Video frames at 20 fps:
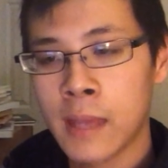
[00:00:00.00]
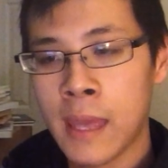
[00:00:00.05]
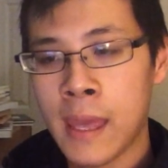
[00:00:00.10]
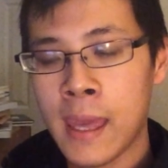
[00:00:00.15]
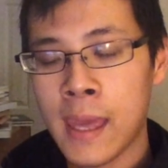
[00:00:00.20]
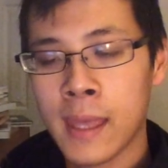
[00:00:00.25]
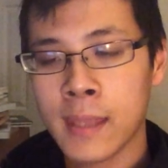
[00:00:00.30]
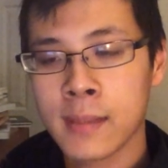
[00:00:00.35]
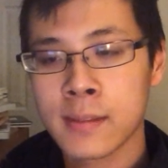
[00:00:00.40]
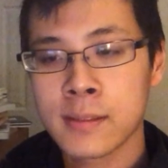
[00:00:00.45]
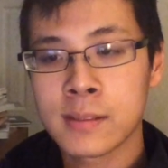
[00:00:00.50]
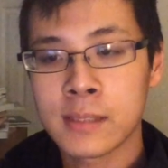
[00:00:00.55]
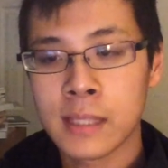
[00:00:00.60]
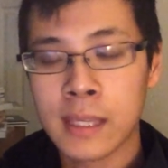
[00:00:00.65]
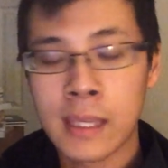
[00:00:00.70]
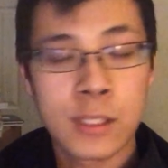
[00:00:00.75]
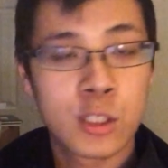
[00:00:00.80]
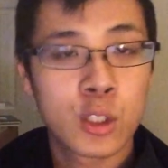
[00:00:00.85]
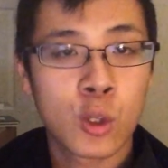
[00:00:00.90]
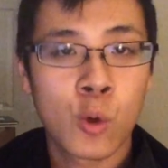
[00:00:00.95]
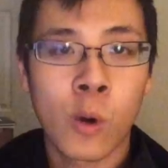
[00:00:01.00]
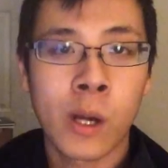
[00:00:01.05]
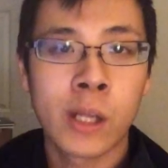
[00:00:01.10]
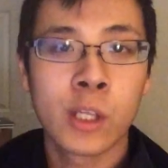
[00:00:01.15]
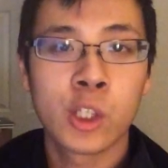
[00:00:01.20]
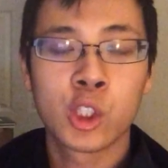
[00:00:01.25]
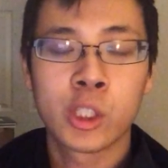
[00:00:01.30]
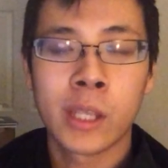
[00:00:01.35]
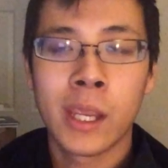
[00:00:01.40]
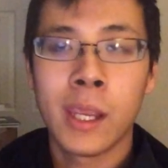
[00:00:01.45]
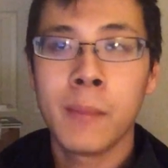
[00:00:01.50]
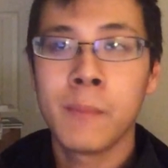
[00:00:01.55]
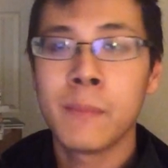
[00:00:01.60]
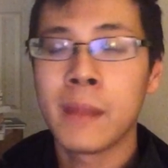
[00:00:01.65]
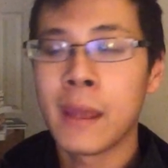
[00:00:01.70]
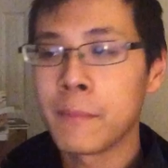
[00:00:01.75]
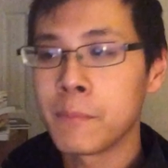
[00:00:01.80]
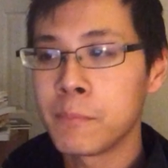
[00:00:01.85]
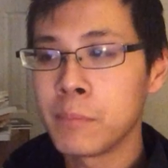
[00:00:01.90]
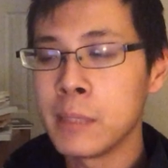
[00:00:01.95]
And it's quite a shame
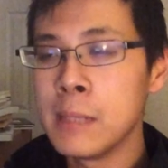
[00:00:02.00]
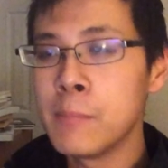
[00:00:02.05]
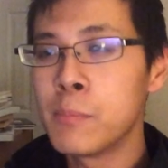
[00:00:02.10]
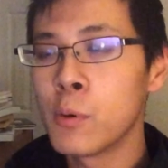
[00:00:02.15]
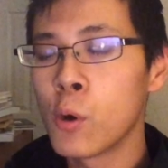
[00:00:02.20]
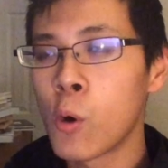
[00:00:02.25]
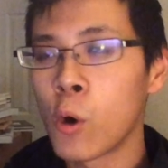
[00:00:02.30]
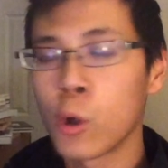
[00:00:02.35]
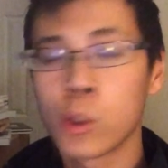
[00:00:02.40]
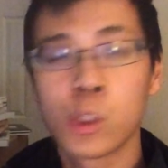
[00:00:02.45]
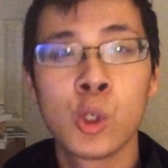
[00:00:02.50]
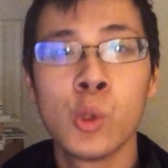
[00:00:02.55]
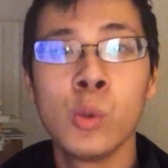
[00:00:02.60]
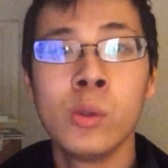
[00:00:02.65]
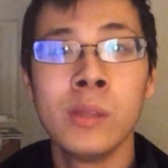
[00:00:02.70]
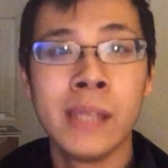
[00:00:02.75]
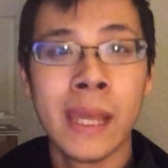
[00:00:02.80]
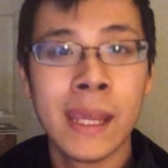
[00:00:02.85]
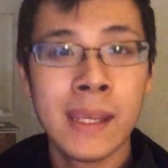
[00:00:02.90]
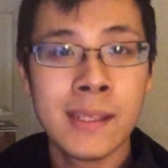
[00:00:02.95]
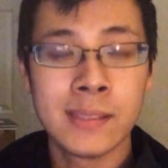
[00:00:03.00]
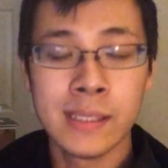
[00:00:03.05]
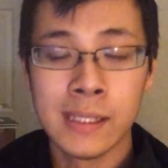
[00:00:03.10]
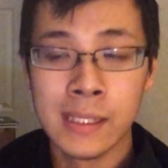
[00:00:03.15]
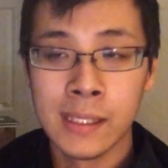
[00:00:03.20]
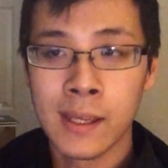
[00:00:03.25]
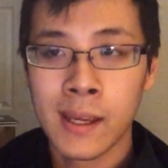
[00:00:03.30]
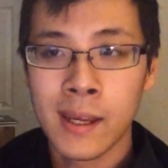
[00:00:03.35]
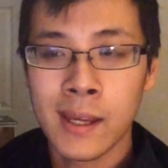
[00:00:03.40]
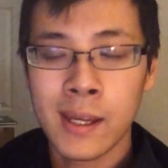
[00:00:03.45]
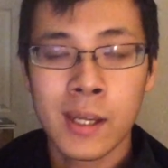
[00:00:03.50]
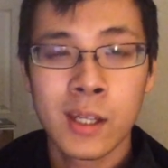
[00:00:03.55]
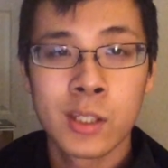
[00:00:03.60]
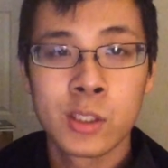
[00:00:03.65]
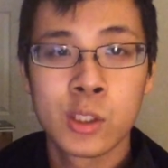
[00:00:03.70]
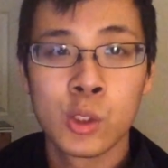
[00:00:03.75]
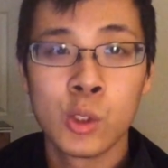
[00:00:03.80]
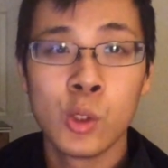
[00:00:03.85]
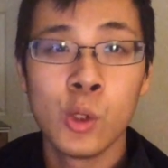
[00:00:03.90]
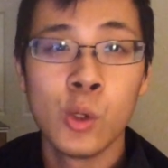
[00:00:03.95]
that people are too lazy
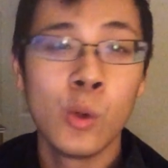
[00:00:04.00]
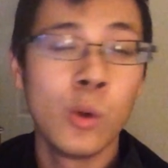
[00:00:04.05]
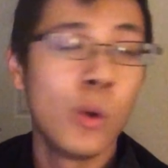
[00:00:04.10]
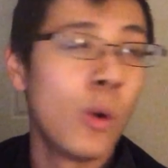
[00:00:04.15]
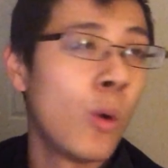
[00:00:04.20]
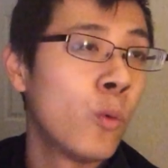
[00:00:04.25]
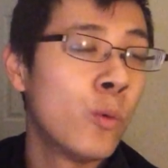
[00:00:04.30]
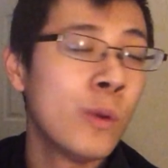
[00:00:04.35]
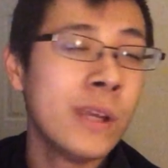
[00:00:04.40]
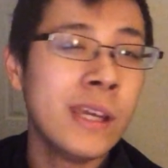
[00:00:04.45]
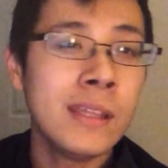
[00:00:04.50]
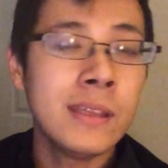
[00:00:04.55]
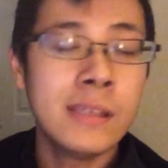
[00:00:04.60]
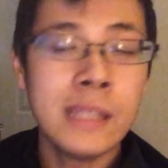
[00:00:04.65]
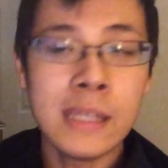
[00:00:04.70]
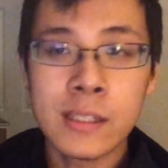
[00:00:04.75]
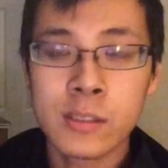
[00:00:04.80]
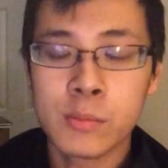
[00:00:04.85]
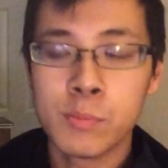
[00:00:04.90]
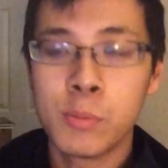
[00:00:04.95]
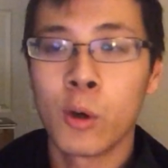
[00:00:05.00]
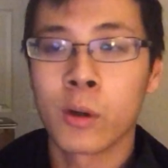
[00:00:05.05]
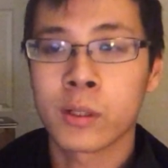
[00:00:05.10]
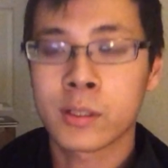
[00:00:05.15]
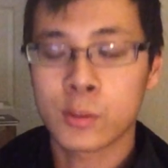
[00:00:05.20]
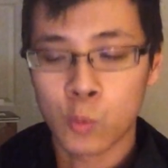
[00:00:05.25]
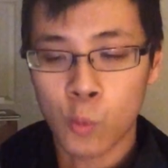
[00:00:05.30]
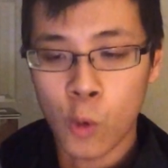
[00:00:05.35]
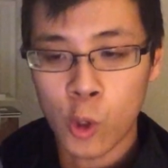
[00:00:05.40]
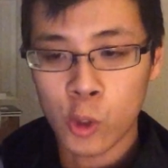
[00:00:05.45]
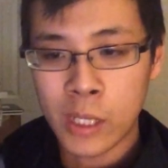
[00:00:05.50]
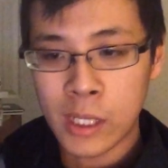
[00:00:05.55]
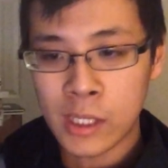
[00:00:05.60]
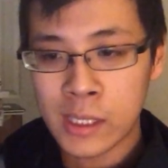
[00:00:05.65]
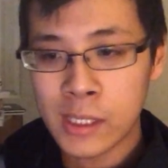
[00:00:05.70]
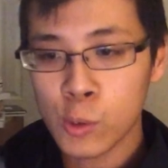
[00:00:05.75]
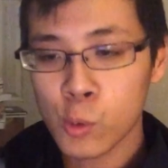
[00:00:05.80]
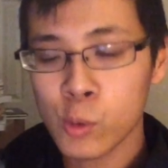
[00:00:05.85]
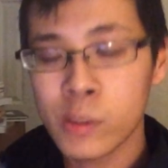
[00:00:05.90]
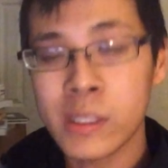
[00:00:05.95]
to read these books where they
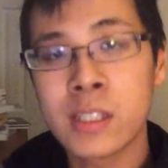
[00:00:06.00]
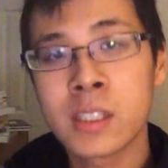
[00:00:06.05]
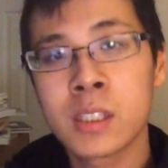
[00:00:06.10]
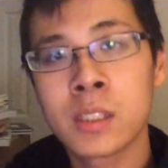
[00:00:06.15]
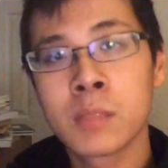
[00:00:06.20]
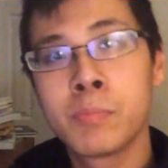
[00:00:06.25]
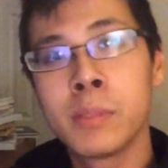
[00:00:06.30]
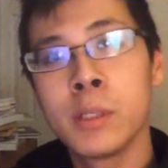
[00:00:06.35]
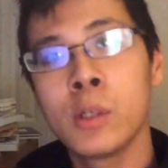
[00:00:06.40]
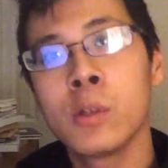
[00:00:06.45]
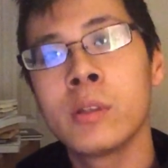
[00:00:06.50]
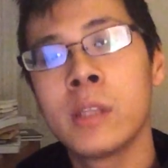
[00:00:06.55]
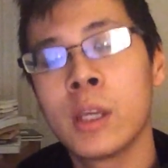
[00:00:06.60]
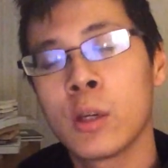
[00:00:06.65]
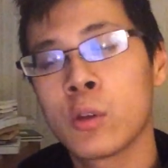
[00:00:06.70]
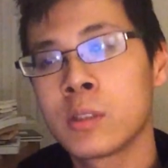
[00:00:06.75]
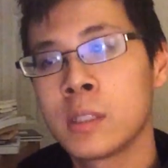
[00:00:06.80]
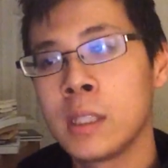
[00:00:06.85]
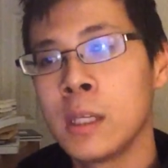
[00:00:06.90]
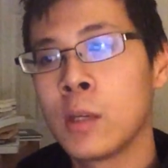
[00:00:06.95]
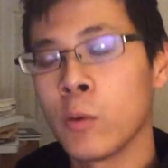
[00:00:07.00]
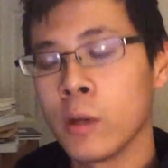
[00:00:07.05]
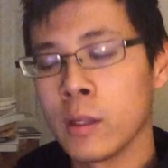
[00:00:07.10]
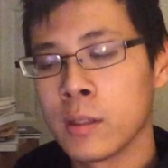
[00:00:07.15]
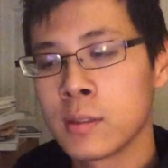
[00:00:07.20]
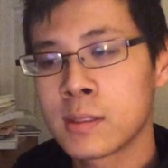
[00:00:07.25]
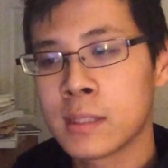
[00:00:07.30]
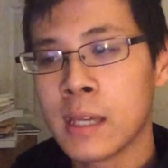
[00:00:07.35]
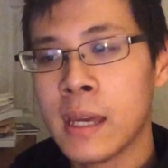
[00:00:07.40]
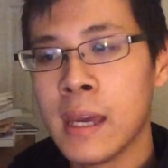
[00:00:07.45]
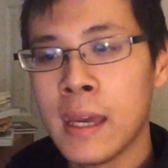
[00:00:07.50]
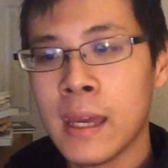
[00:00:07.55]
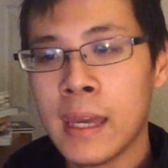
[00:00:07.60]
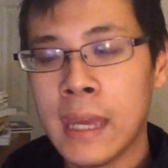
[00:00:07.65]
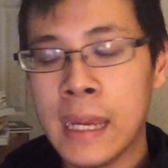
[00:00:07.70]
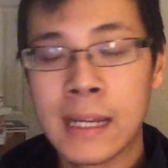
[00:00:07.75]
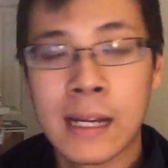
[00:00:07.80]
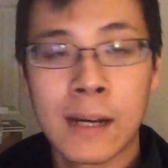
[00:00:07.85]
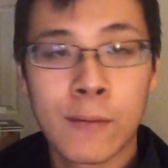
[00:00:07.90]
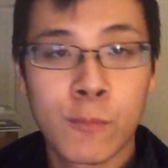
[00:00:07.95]
literally spill their secrets.
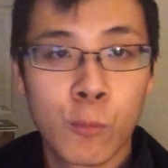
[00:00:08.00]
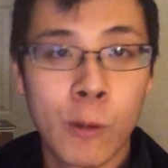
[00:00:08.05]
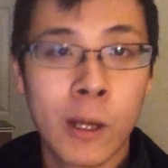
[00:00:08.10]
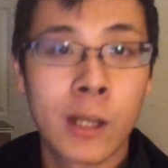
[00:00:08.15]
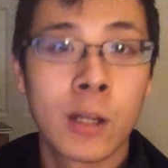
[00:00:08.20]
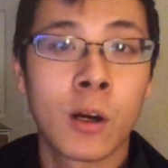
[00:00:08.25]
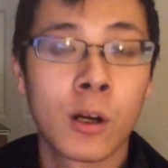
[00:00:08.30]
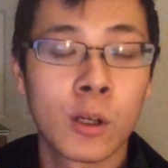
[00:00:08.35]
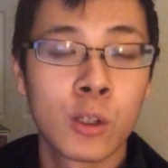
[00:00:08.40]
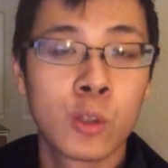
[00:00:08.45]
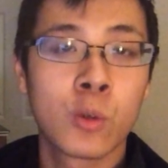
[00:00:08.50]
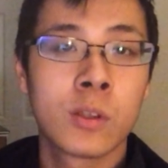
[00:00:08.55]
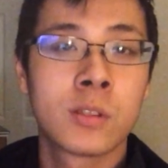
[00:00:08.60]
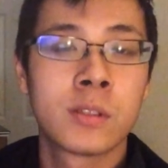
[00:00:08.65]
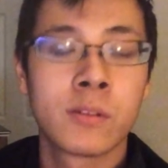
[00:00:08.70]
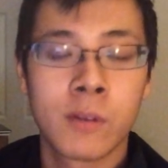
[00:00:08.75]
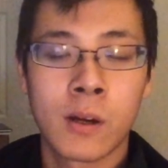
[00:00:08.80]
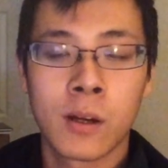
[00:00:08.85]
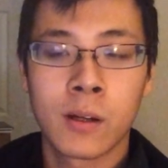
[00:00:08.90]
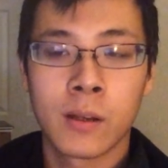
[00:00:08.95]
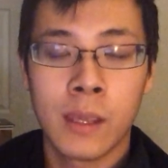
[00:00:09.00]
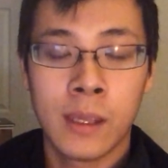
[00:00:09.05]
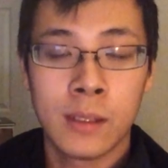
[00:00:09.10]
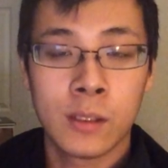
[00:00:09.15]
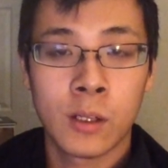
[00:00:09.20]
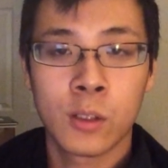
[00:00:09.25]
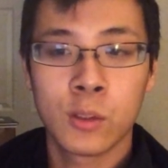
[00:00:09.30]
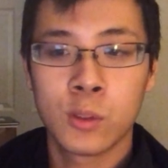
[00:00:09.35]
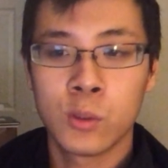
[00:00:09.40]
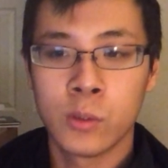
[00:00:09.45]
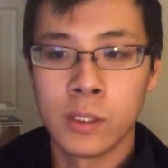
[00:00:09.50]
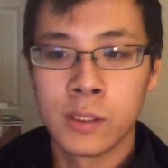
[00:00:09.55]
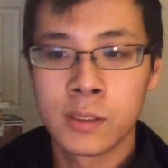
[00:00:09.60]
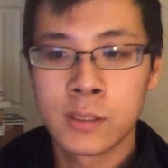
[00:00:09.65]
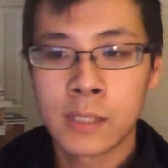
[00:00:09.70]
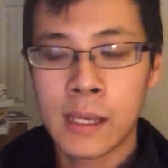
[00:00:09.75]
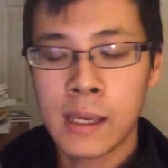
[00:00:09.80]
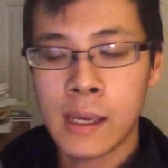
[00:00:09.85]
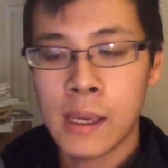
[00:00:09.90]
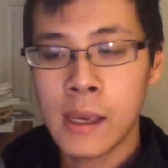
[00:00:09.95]
And I've read hundreds and
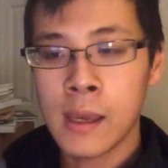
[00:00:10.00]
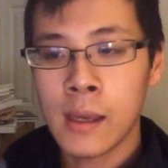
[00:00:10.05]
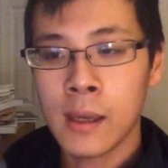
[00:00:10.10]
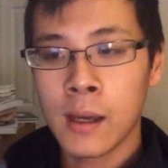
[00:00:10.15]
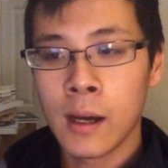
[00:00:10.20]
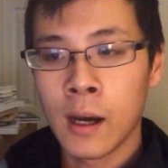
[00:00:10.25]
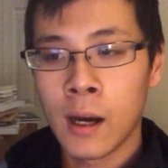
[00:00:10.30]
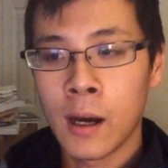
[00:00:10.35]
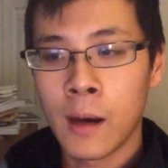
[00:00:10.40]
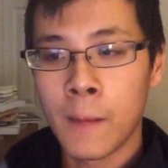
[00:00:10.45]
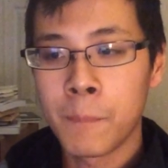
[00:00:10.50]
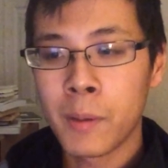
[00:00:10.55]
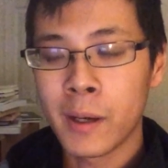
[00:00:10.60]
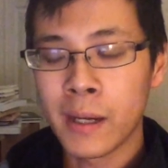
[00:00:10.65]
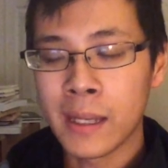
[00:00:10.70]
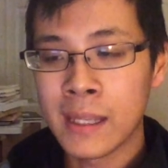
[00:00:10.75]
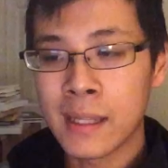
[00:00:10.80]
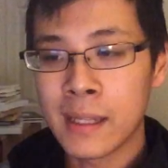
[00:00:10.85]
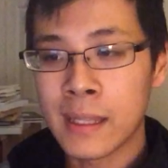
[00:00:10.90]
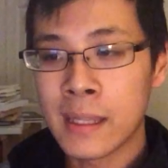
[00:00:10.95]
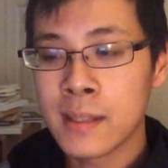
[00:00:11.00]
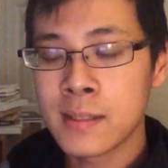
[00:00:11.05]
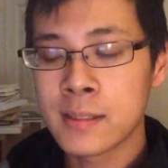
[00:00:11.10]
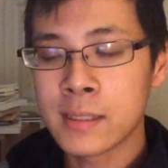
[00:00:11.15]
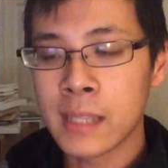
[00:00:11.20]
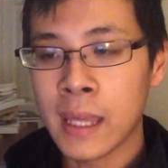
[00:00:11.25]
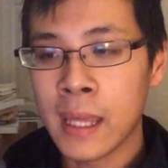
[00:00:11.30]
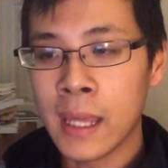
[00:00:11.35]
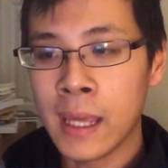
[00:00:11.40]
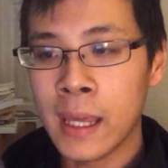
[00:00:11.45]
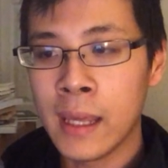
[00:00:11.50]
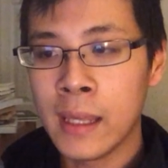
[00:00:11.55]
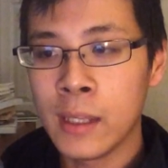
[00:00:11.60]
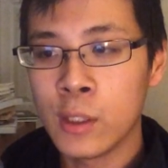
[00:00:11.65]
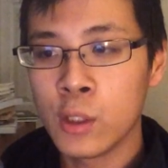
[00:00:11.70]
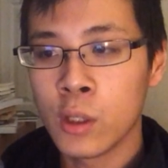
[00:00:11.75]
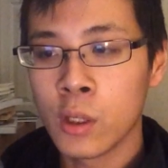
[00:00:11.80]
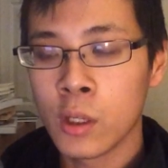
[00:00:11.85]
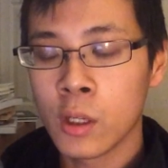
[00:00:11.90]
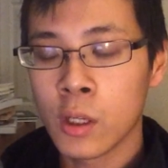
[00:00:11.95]
hundreds. But it is
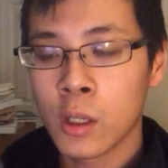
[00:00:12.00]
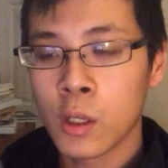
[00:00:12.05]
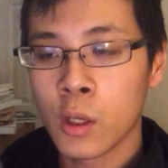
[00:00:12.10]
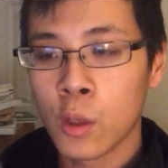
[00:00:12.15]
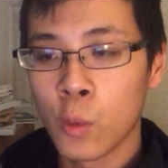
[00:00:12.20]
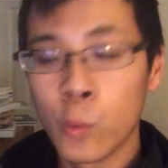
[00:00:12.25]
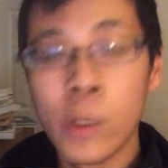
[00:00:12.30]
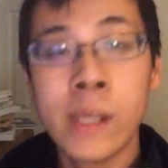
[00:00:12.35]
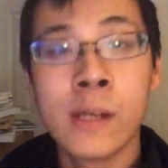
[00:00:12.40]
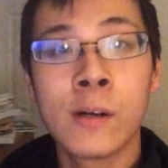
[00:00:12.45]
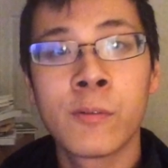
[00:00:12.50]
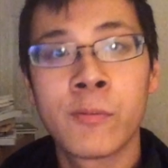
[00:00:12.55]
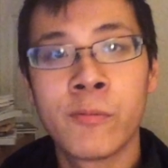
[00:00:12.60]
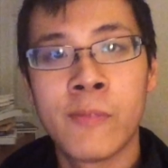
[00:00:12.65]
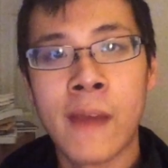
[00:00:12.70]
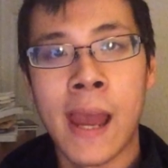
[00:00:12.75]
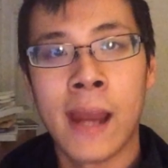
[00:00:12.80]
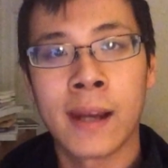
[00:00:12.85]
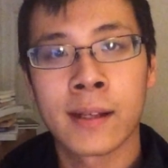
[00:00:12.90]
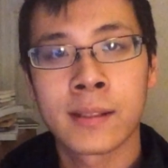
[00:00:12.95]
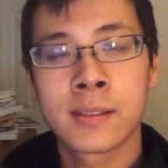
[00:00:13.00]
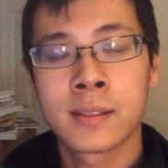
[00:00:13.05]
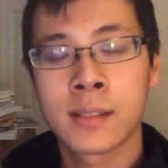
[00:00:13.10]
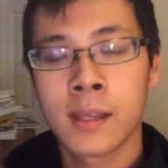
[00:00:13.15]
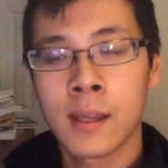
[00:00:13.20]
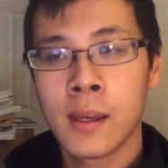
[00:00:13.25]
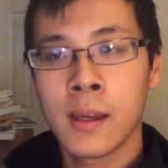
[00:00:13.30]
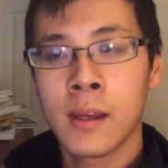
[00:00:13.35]
a real fact